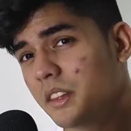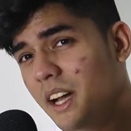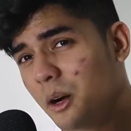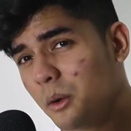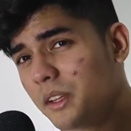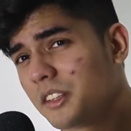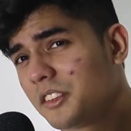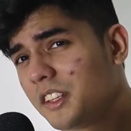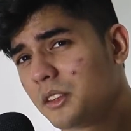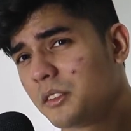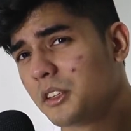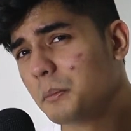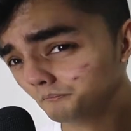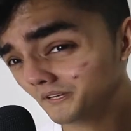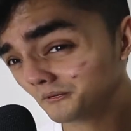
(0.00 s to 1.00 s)
Now, let's get
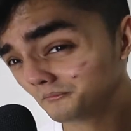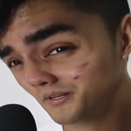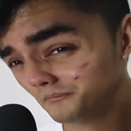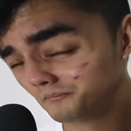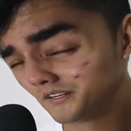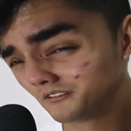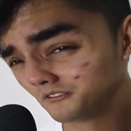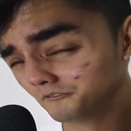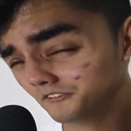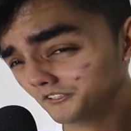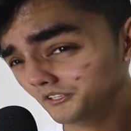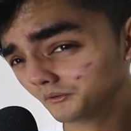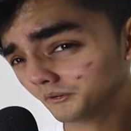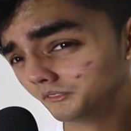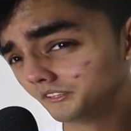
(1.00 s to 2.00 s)
to the big brain part of the
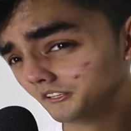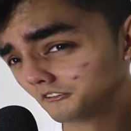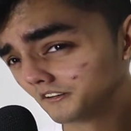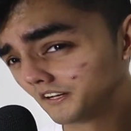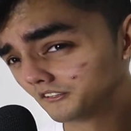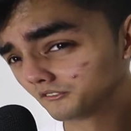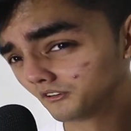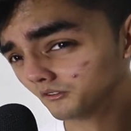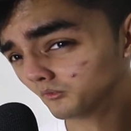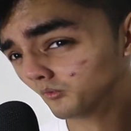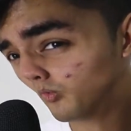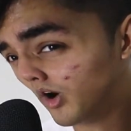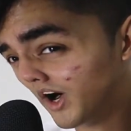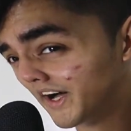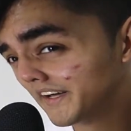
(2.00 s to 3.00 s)
video and theorize
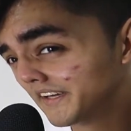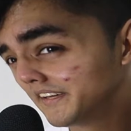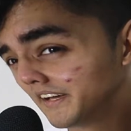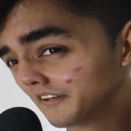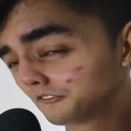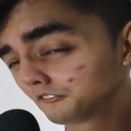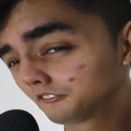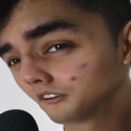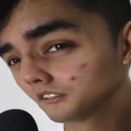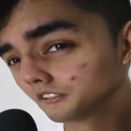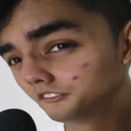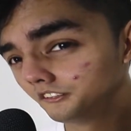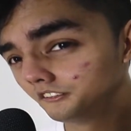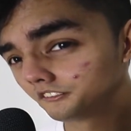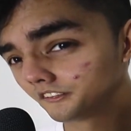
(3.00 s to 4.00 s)
on why
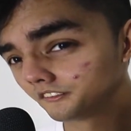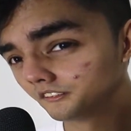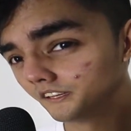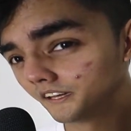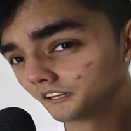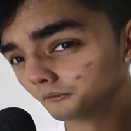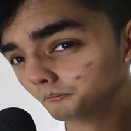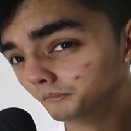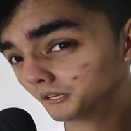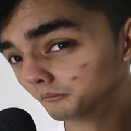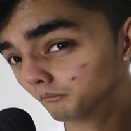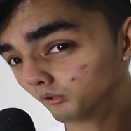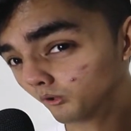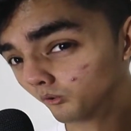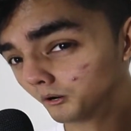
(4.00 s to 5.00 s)
astrology suddenly had a
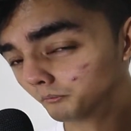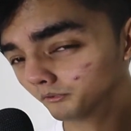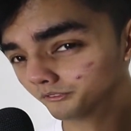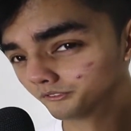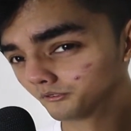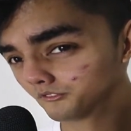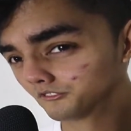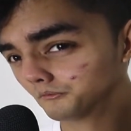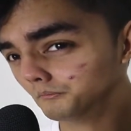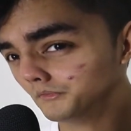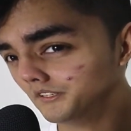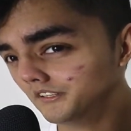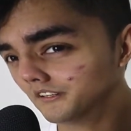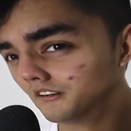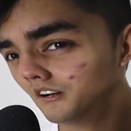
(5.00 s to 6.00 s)
big blow up on social
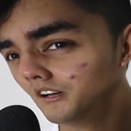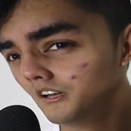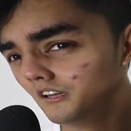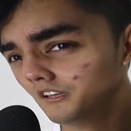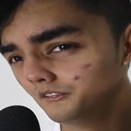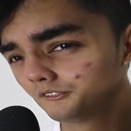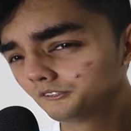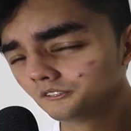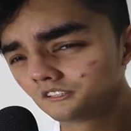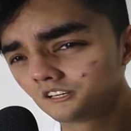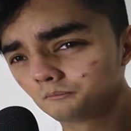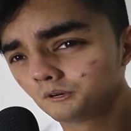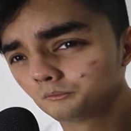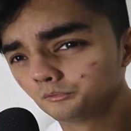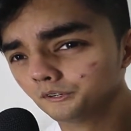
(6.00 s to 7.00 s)
media. You could
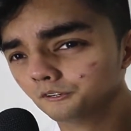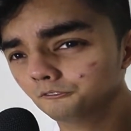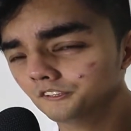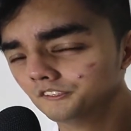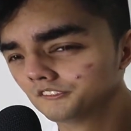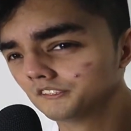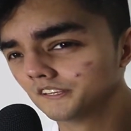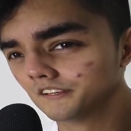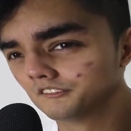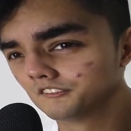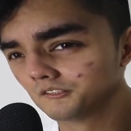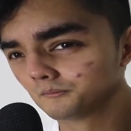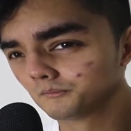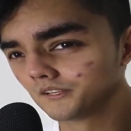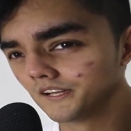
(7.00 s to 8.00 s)
come up with a reason as
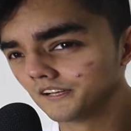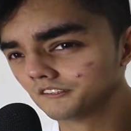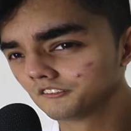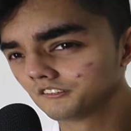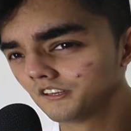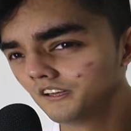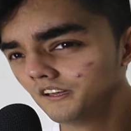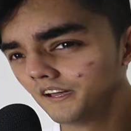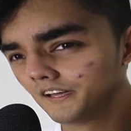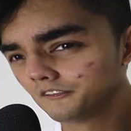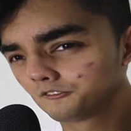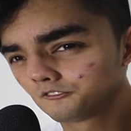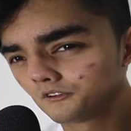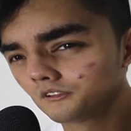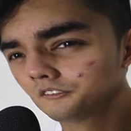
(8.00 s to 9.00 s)
simple as,
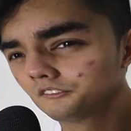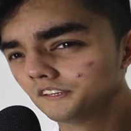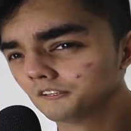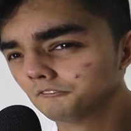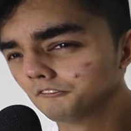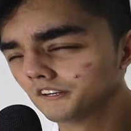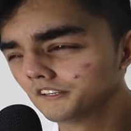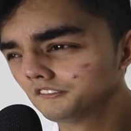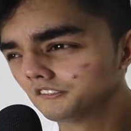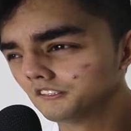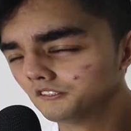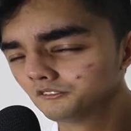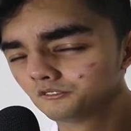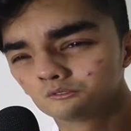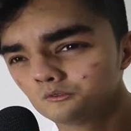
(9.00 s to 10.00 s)
astrology advice
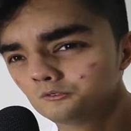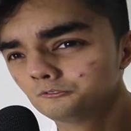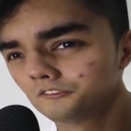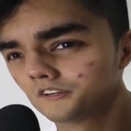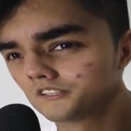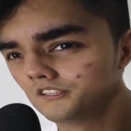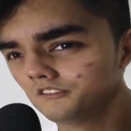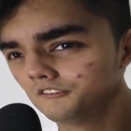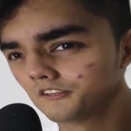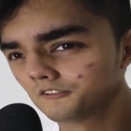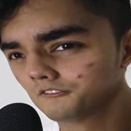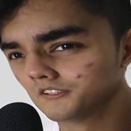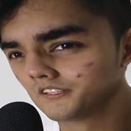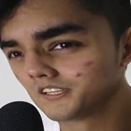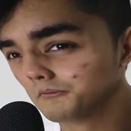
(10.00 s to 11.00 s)
is so fucking
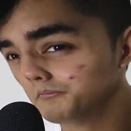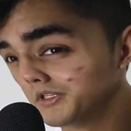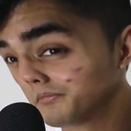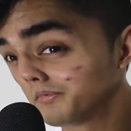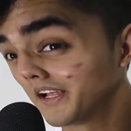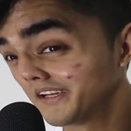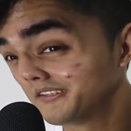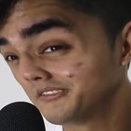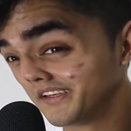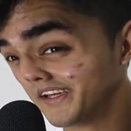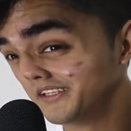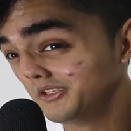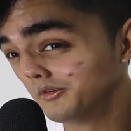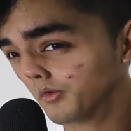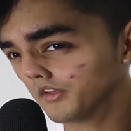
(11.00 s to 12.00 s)
general it can be applied to
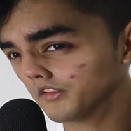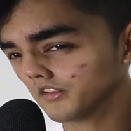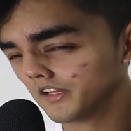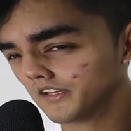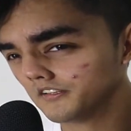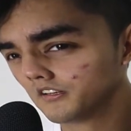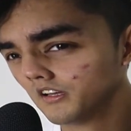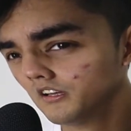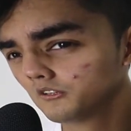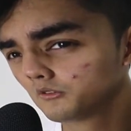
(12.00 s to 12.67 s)
anyone, like,